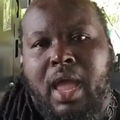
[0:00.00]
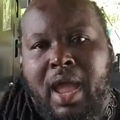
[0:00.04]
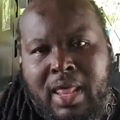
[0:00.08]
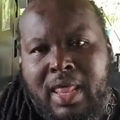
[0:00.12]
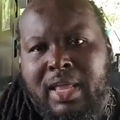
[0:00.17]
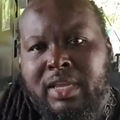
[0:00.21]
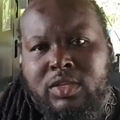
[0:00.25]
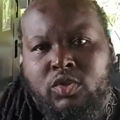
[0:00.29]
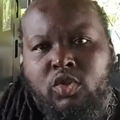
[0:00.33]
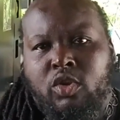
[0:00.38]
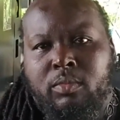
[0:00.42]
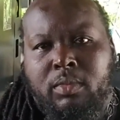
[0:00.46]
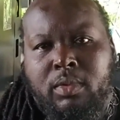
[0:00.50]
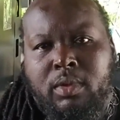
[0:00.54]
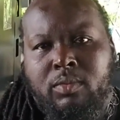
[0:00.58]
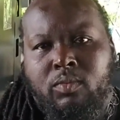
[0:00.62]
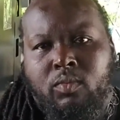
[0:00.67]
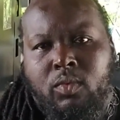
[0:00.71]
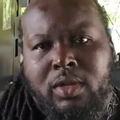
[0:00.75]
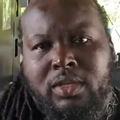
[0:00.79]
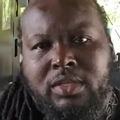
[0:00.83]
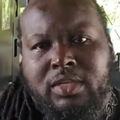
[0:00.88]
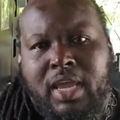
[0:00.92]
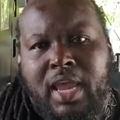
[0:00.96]
like to do them in
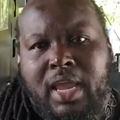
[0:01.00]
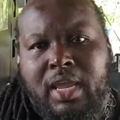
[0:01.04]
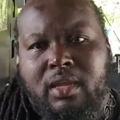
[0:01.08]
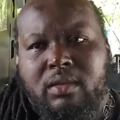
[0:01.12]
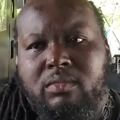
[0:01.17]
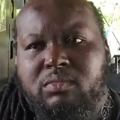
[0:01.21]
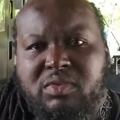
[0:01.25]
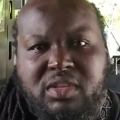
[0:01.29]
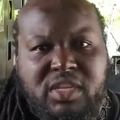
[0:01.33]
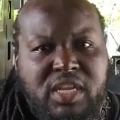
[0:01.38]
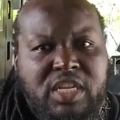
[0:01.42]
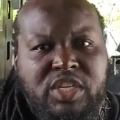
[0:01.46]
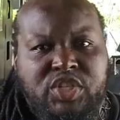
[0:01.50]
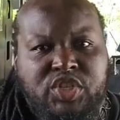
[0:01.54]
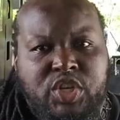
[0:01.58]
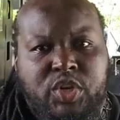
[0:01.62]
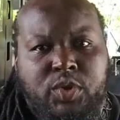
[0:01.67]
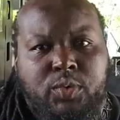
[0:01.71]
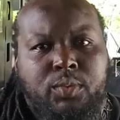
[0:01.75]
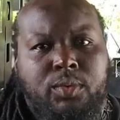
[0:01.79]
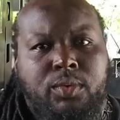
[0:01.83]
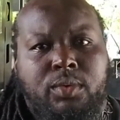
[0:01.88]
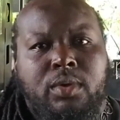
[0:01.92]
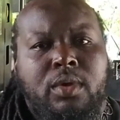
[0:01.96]
one take in
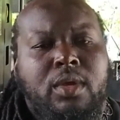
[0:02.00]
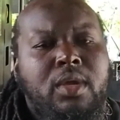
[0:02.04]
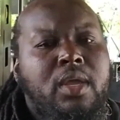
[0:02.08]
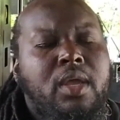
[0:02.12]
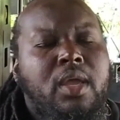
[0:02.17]
general.